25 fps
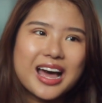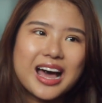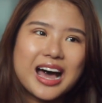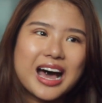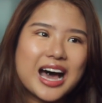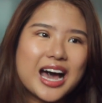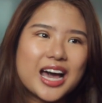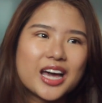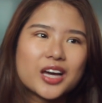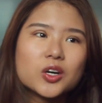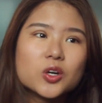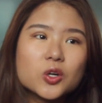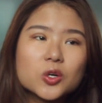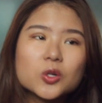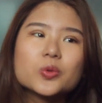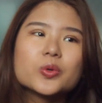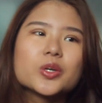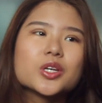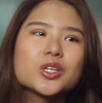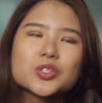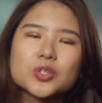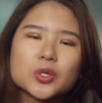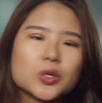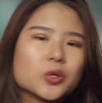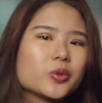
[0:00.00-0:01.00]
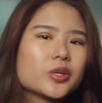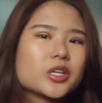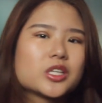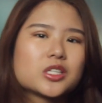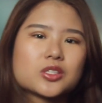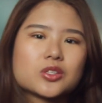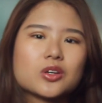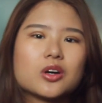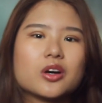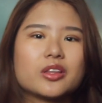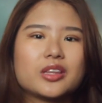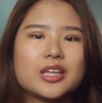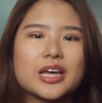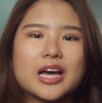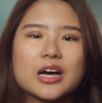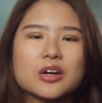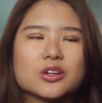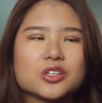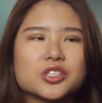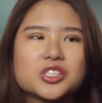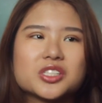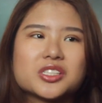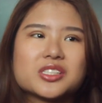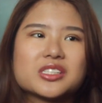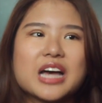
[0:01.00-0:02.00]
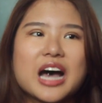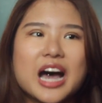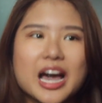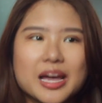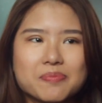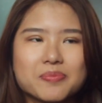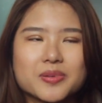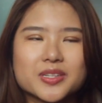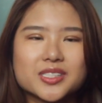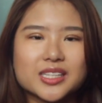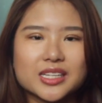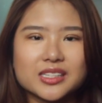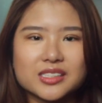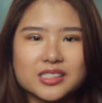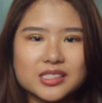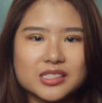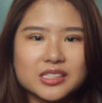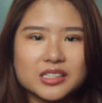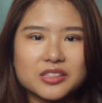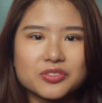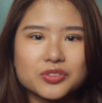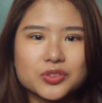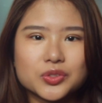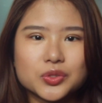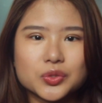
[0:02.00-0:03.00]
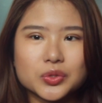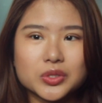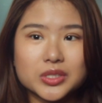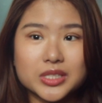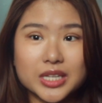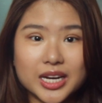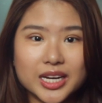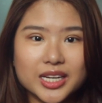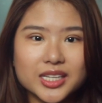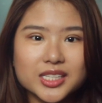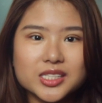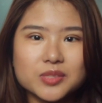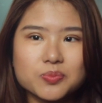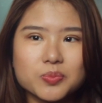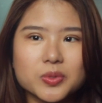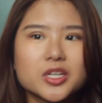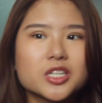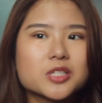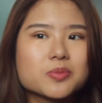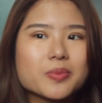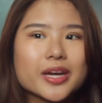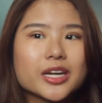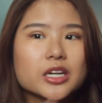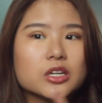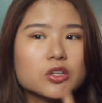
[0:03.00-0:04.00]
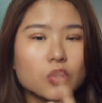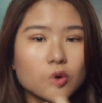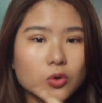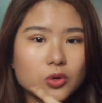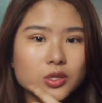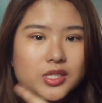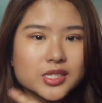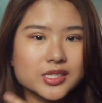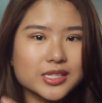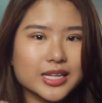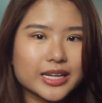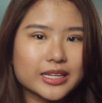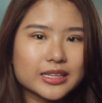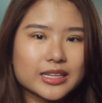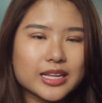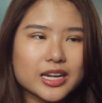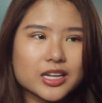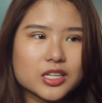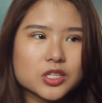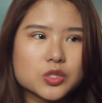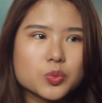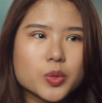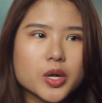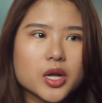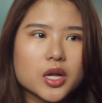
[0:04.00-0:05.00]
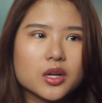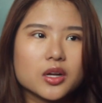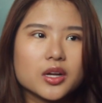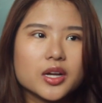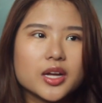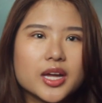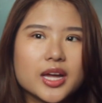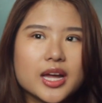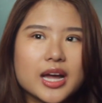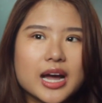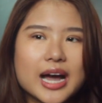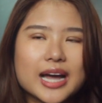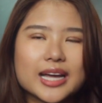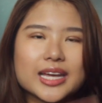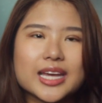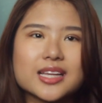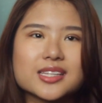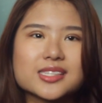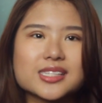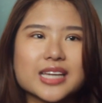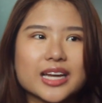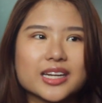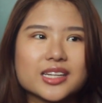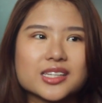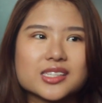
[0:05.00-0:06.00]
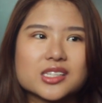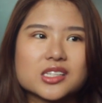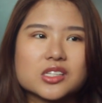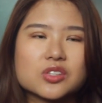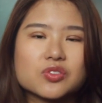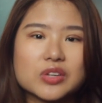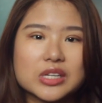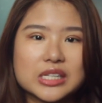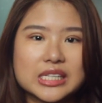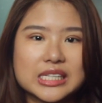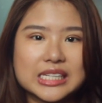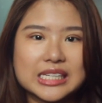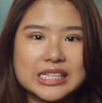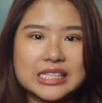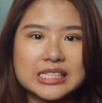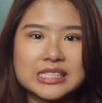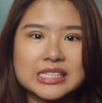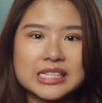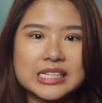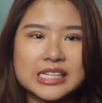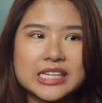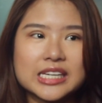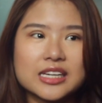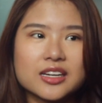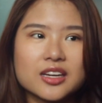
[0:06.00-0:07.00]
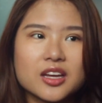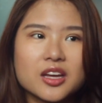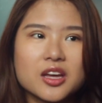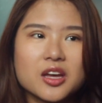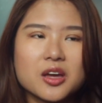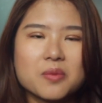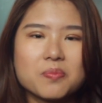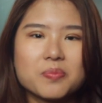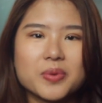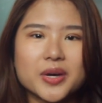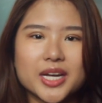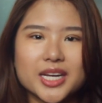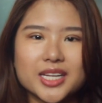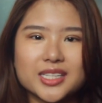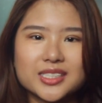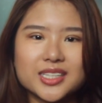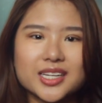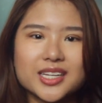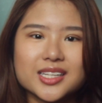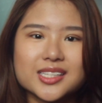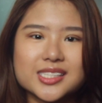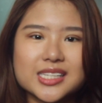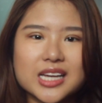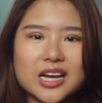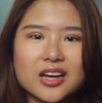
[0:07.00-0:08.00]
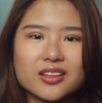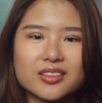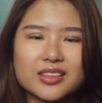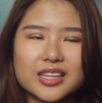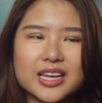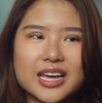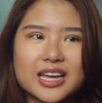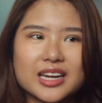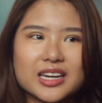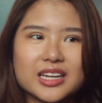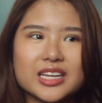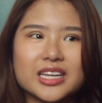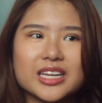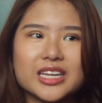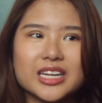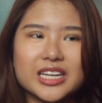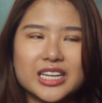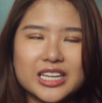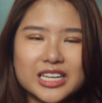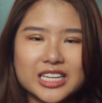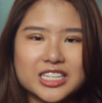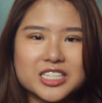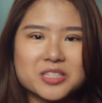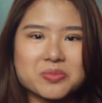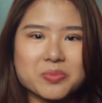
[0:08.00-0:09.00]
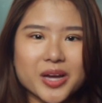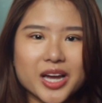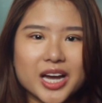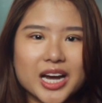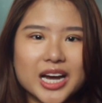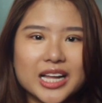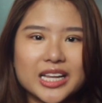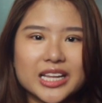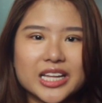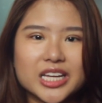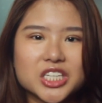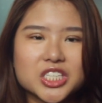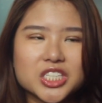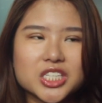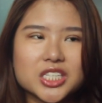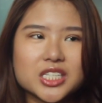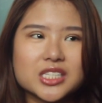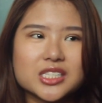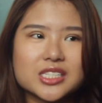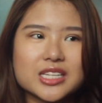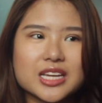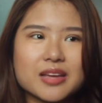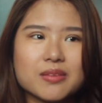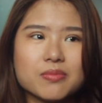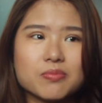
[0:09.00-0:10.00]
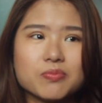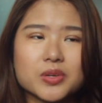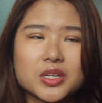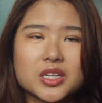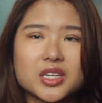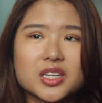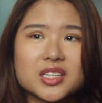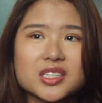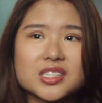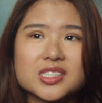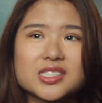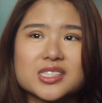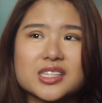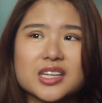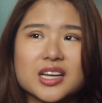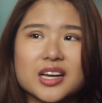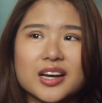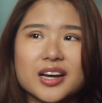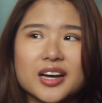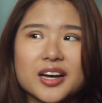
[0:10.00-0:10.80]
I always thought that I was just hypersensitive to dust, because my nose is like that as well. I get sinuses really easily, but it turns out that it is my eyelashes, and because